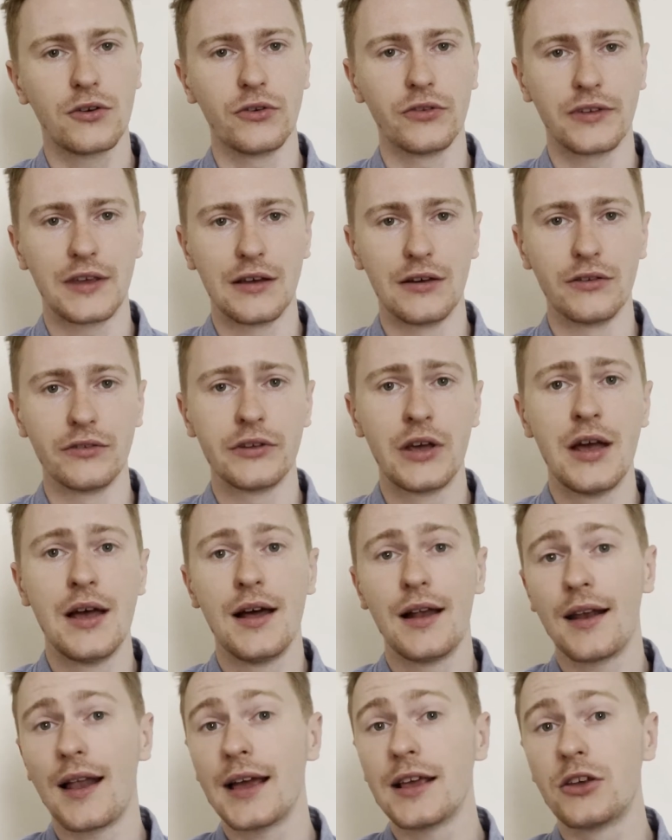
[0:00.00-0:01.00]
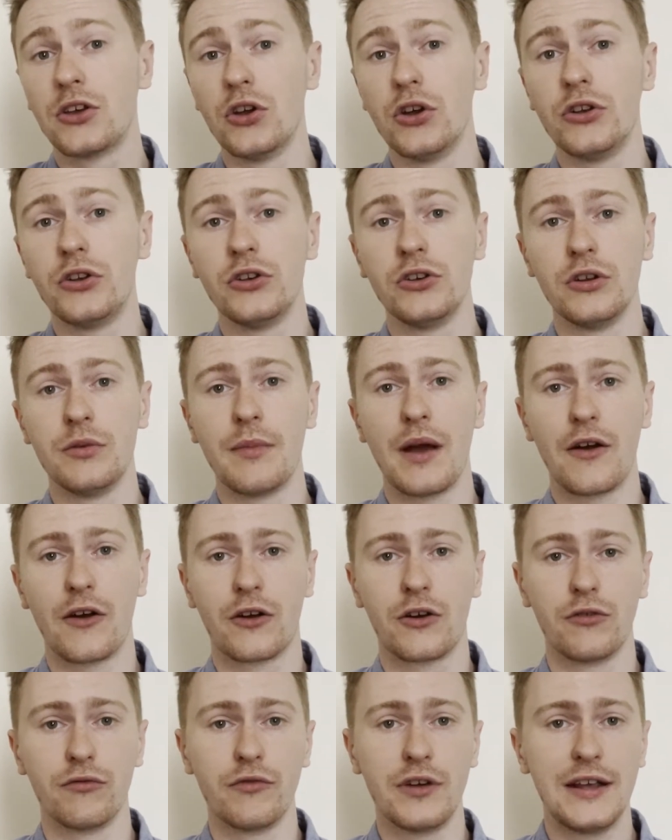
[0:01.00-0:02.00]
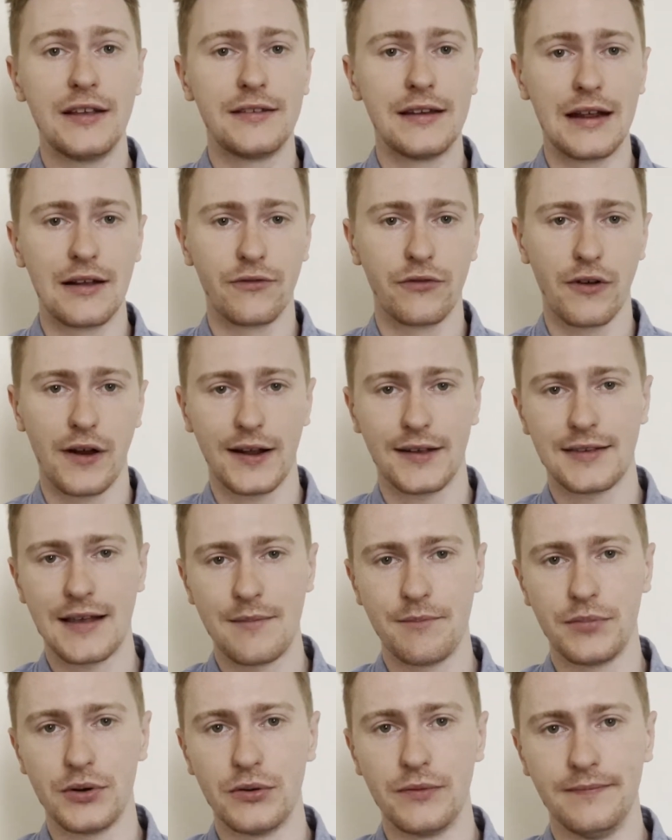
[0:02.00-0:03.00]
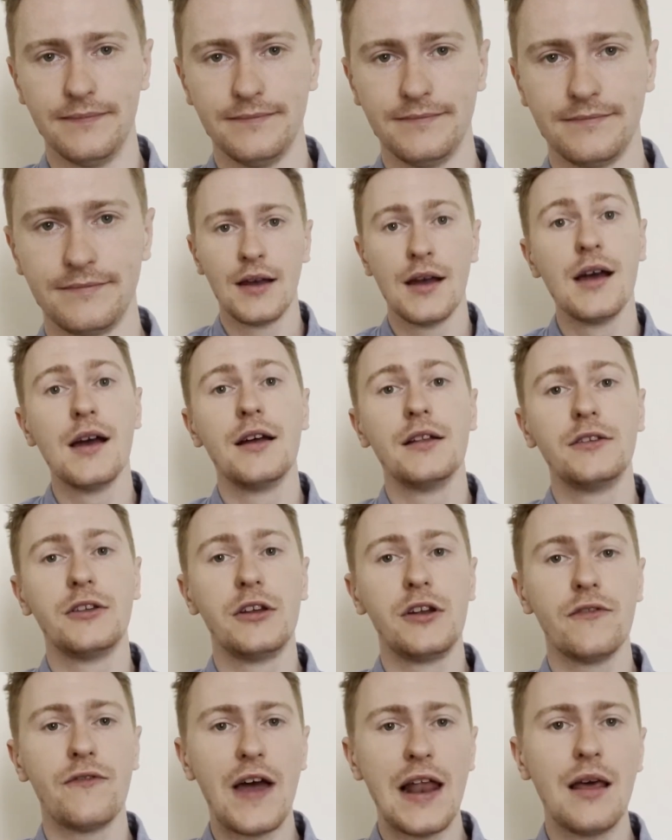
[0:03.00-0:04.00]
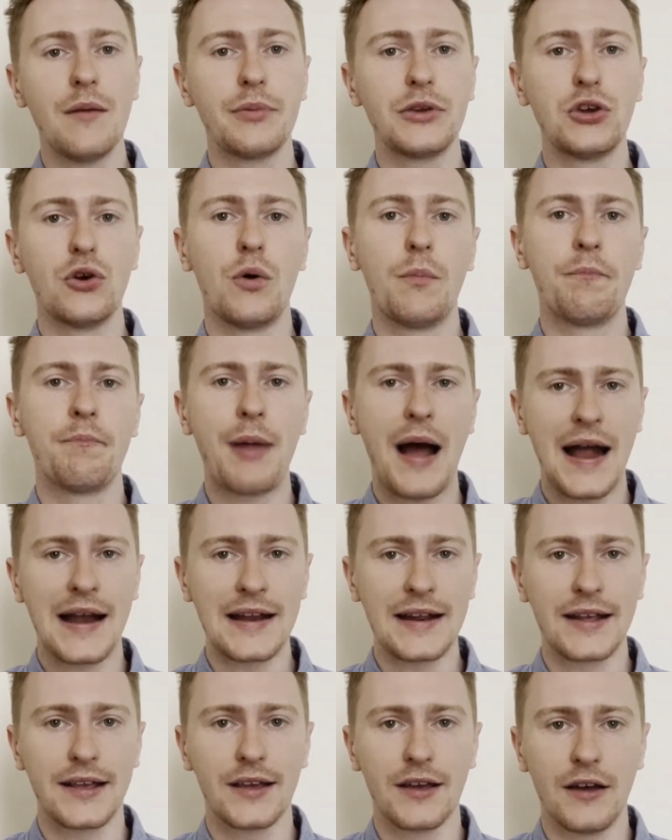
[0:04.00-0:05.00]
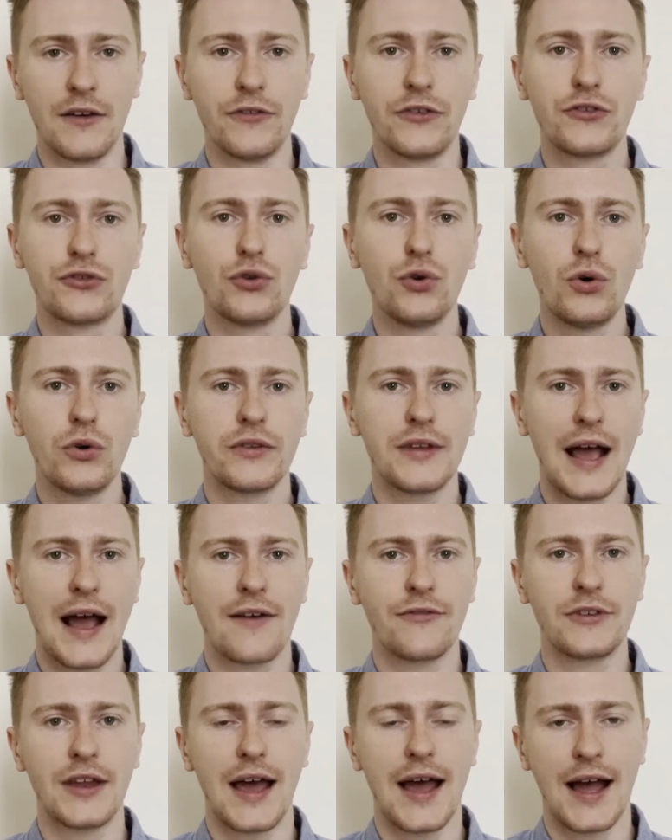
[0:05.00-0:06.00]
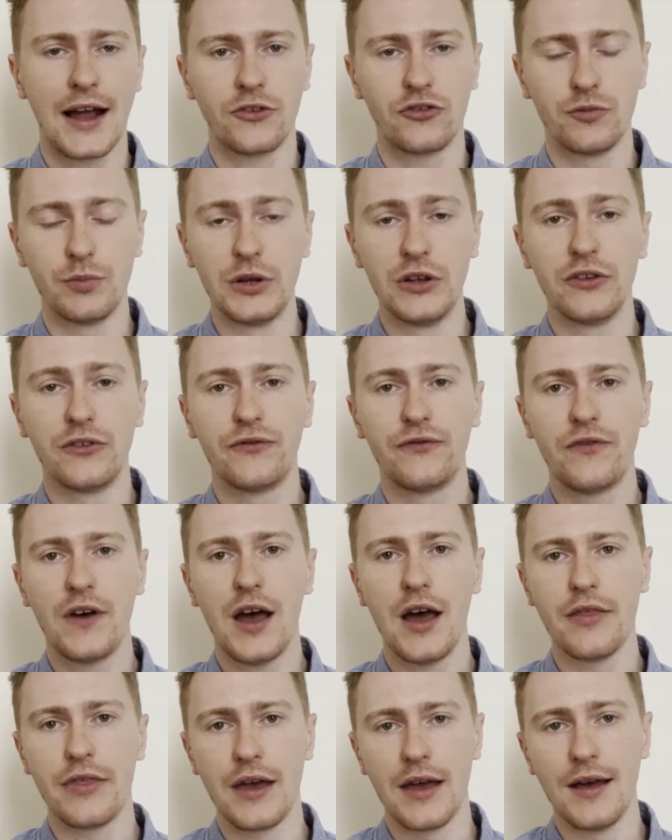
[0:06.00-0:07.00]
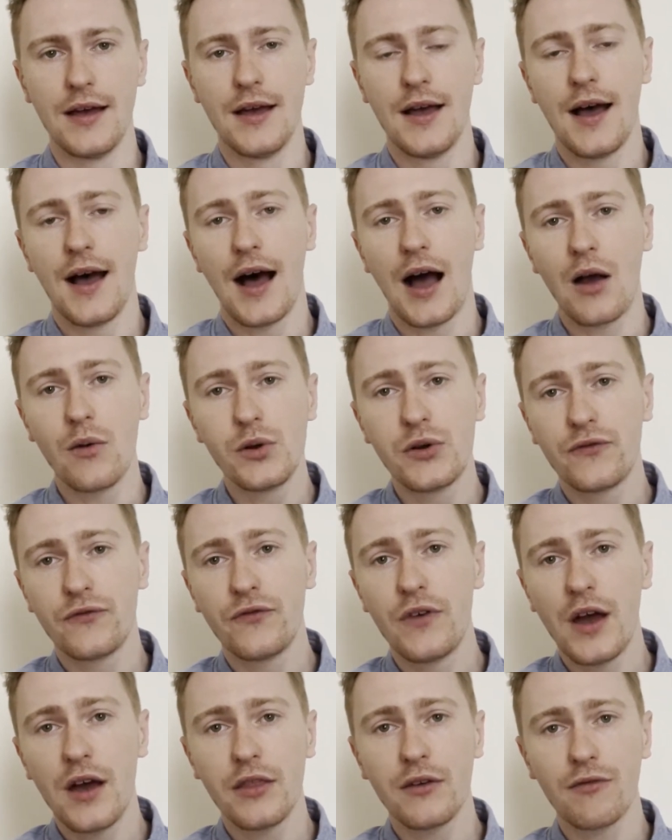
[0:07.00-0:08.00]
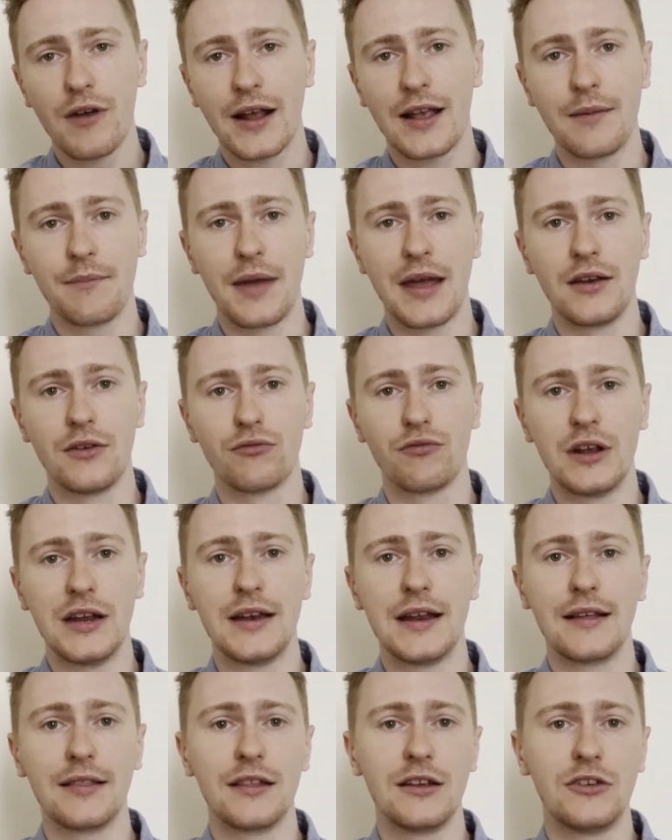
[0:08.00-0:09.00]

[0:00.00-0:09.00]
skills, like good numerical reasoning, for example. To develop your bank of sought-after attributes further, I would further recommend reading the